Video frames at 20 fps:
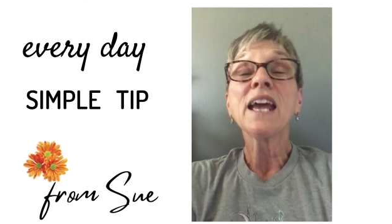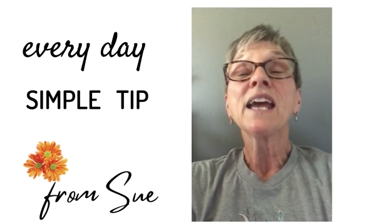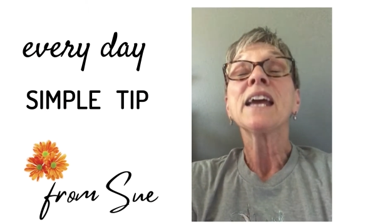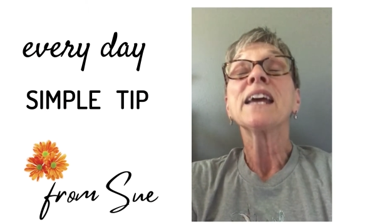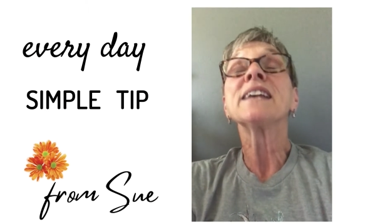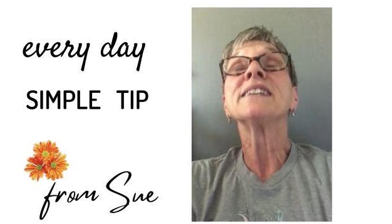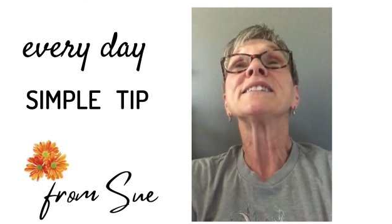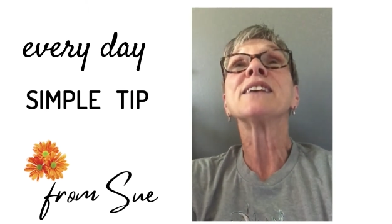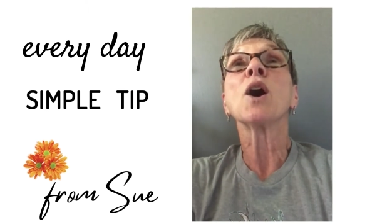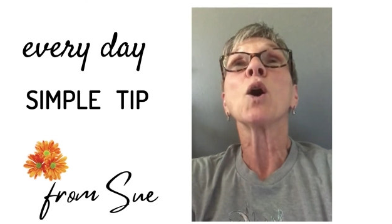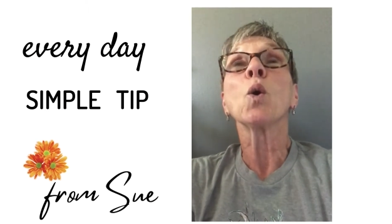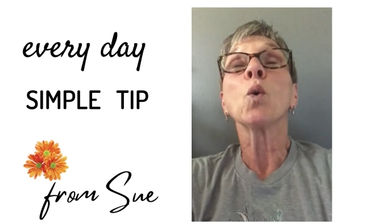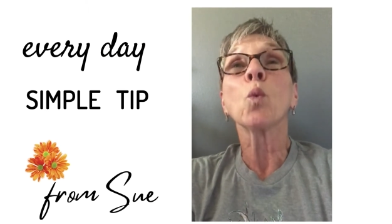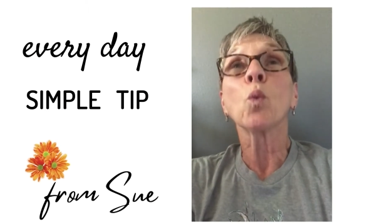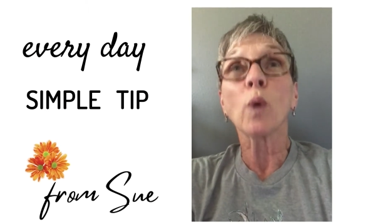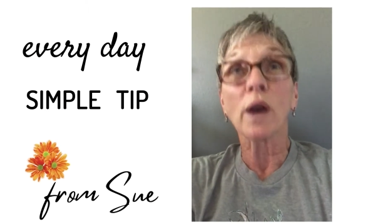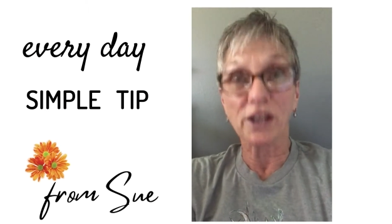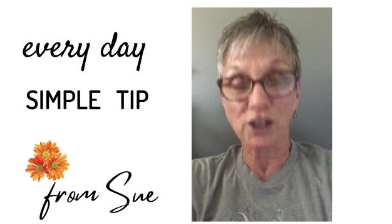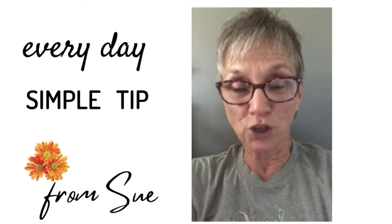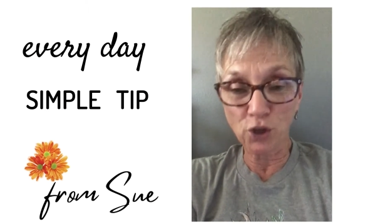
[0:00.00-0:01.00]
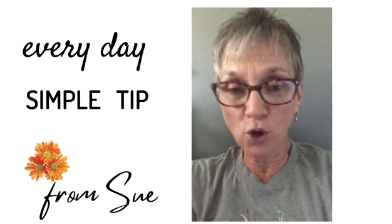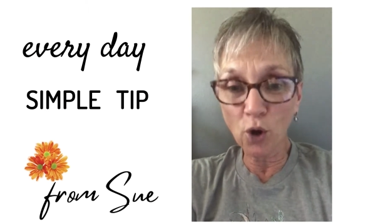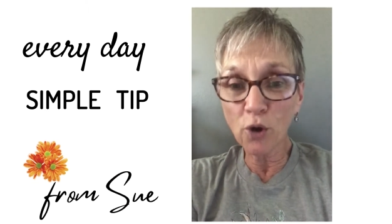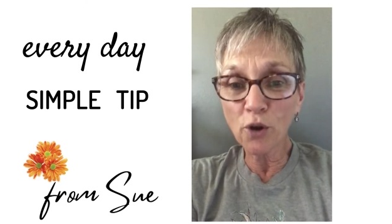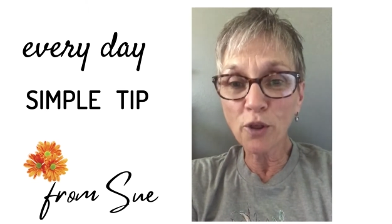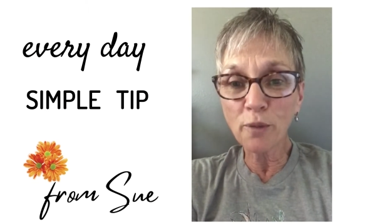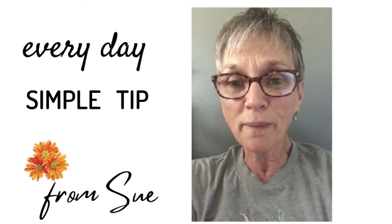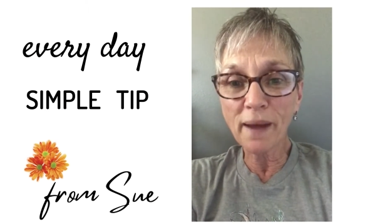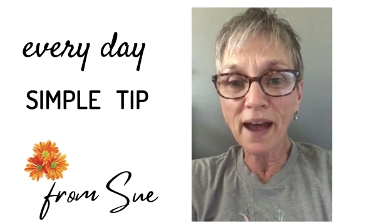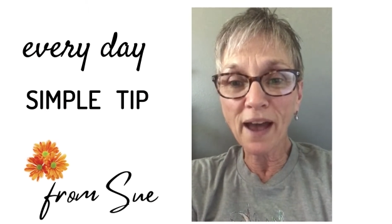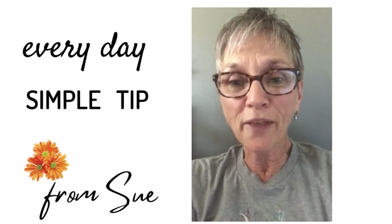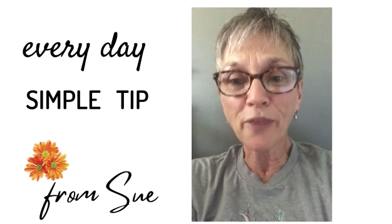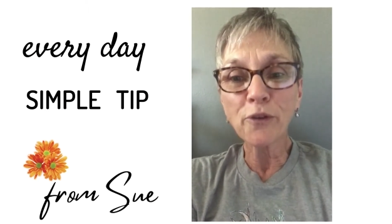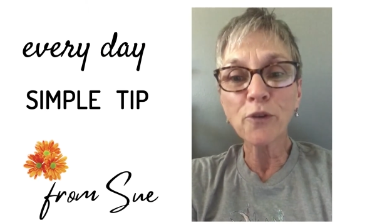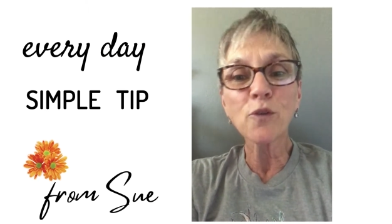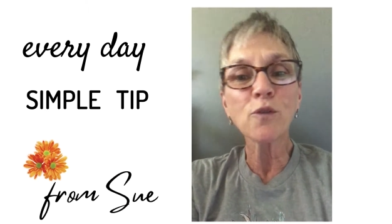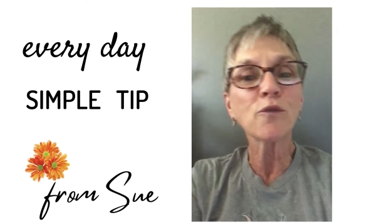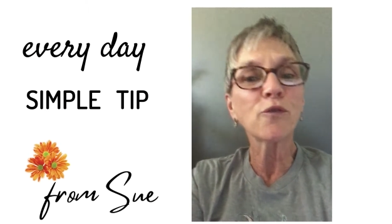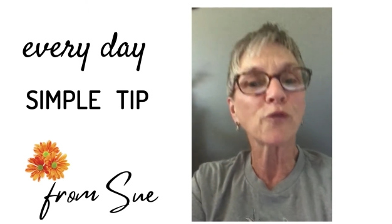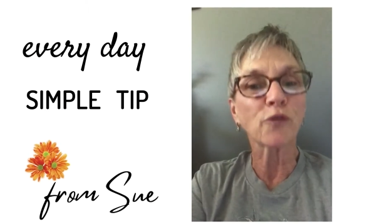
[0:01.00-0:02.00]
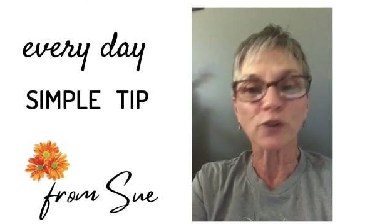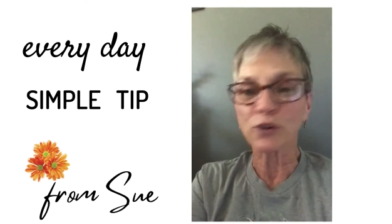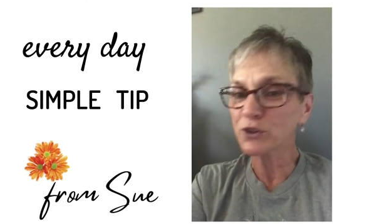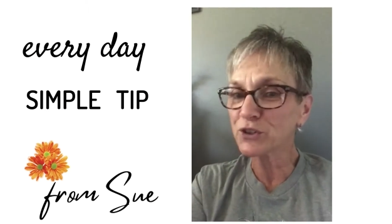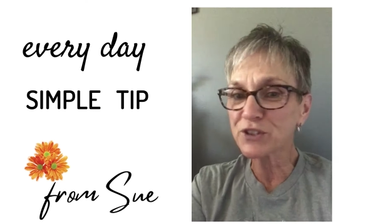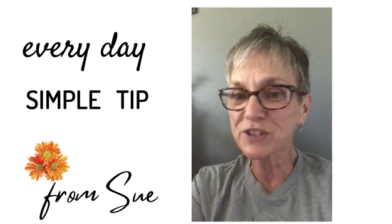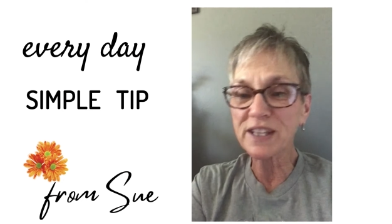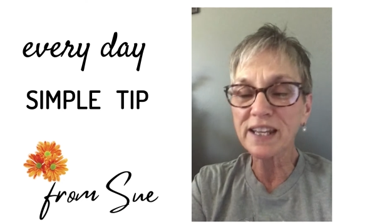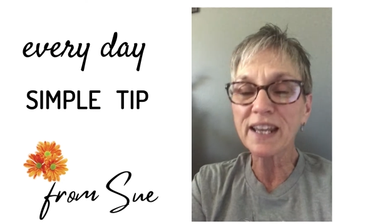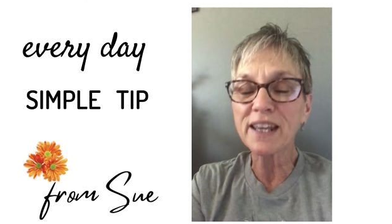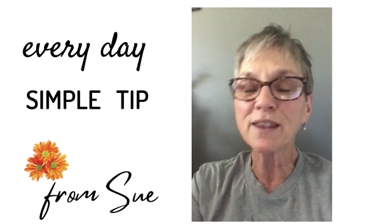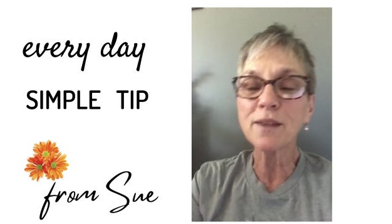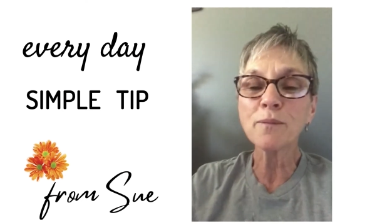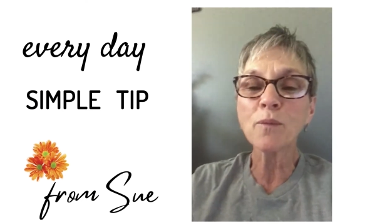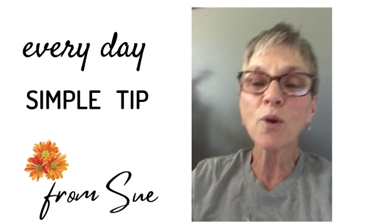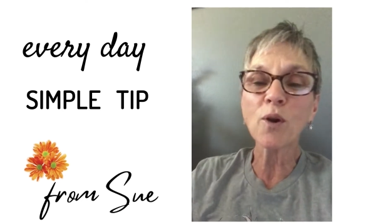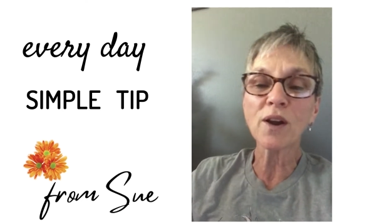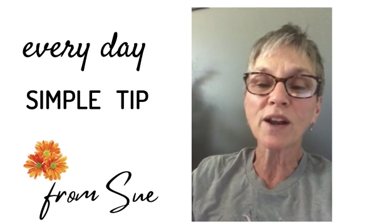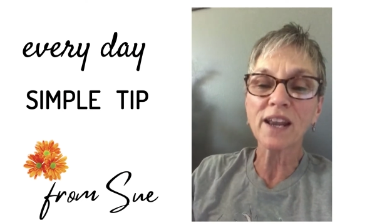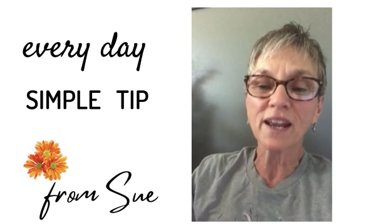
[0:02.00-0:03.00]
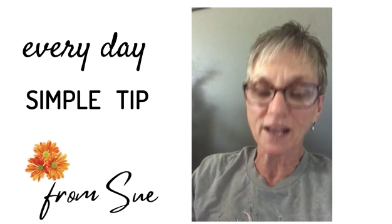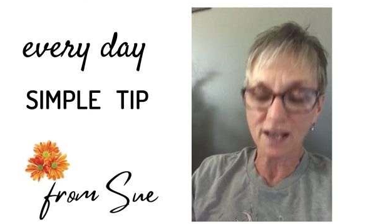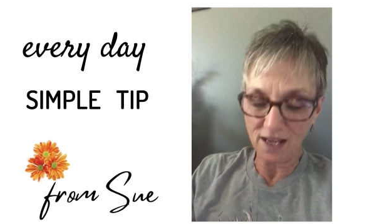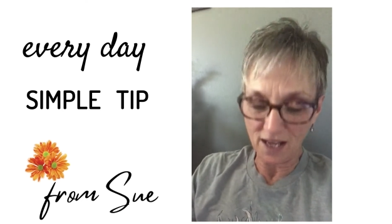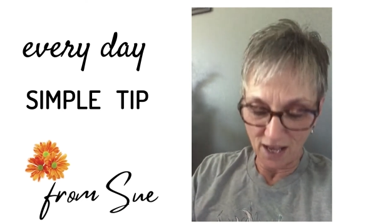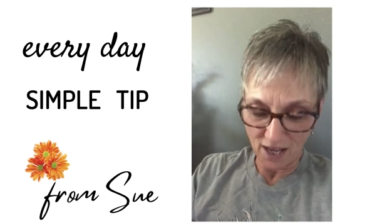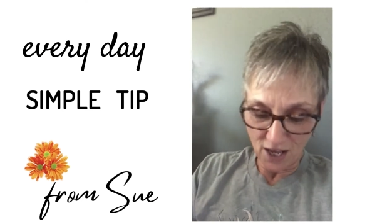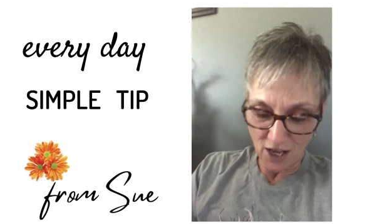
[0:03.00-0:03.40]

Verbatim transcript: is that when you go to the bathroom first thing in the morning,